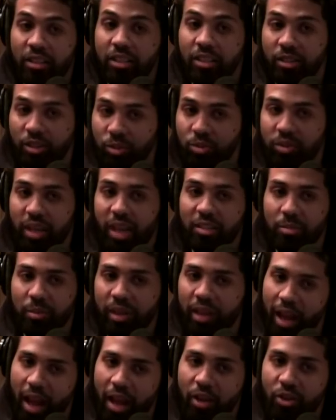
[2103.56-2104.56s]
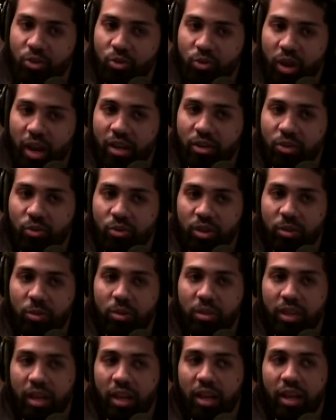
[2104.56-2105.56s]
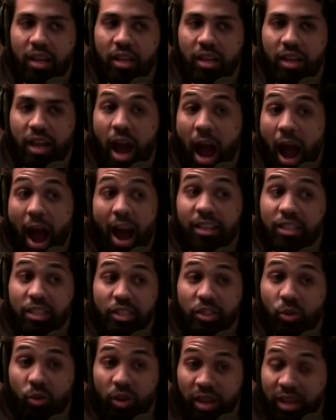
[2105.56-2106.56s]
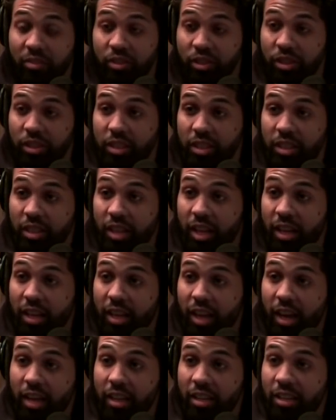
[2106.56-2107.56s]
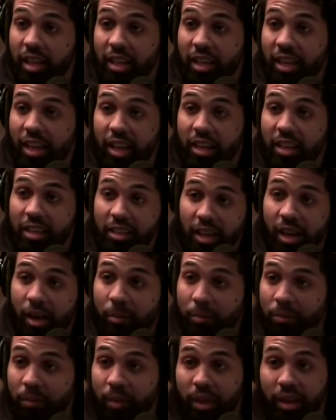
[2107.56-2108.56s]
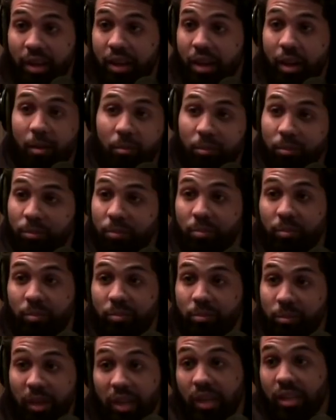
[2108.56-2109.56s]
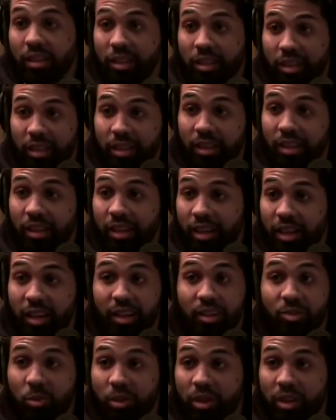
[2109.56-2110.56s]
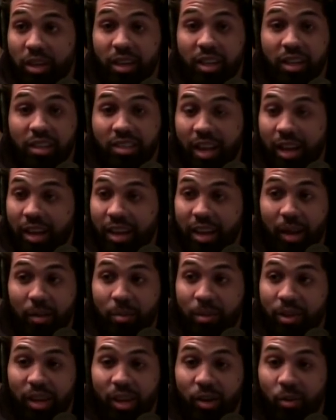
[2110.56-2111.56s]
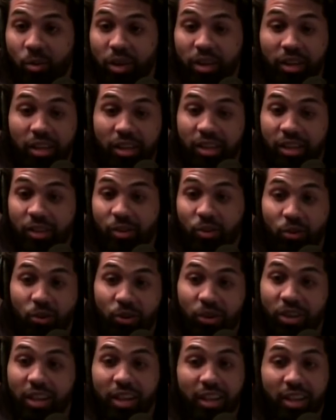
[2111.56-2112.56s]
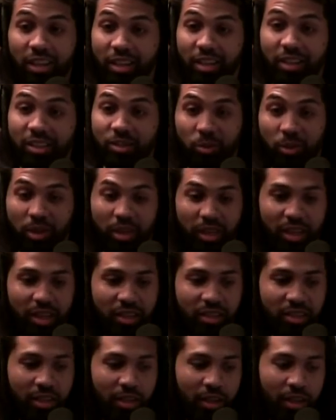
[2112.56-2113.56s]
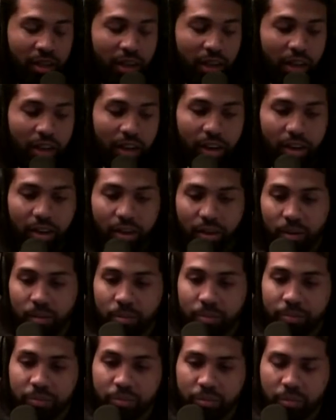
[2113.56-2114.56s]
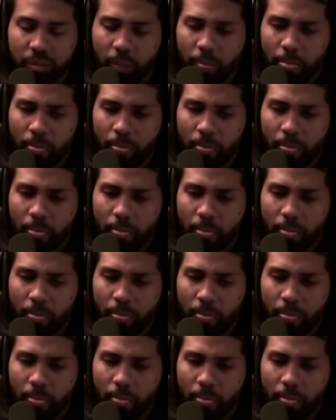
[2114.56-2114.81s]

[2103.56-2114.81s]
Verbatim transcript: she, she was asking me, like, how do you how do you deal with that? And I just don't give a shit. Like, right. I, they can't. I'm like, I'm me. But I'm gonna still eat. It is what it is. I came in there with a hoodie on. Like, right. It is what it is. Um,